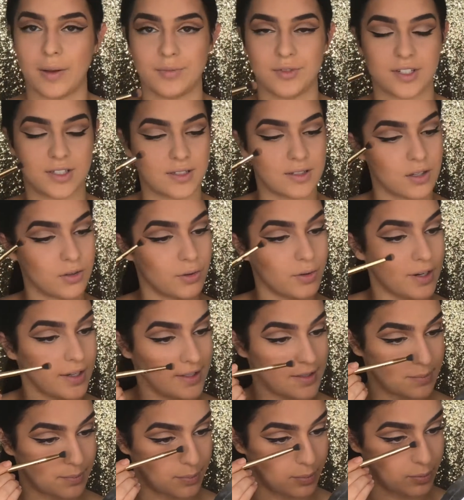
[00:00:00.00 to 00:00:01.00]
just
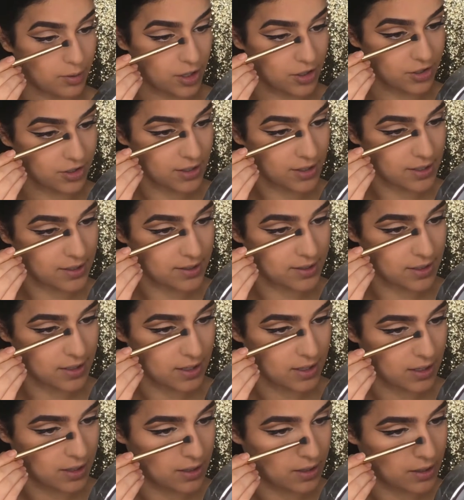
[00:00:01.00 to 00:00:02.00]
crease brushes.
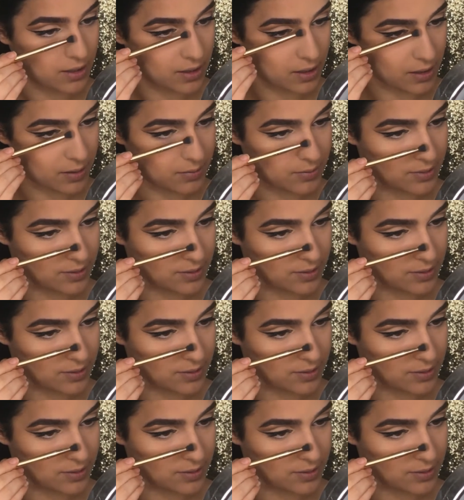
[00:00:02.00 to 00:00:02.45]
I'm